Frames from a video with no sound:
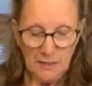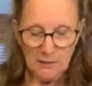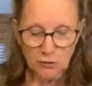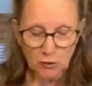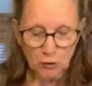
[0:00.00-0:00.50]

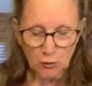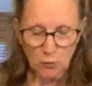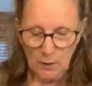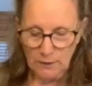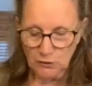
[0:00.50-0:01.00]
There's two
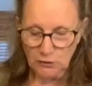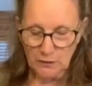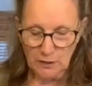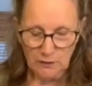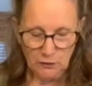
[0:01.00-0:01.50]
ways
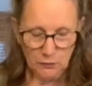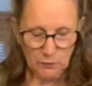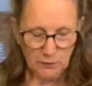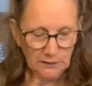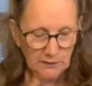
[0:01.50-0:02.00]
that you
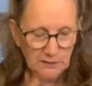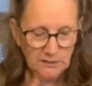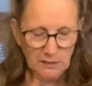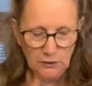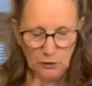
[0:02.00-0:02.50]
can
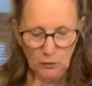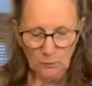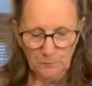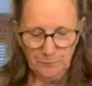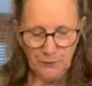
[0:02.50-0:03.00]
continue.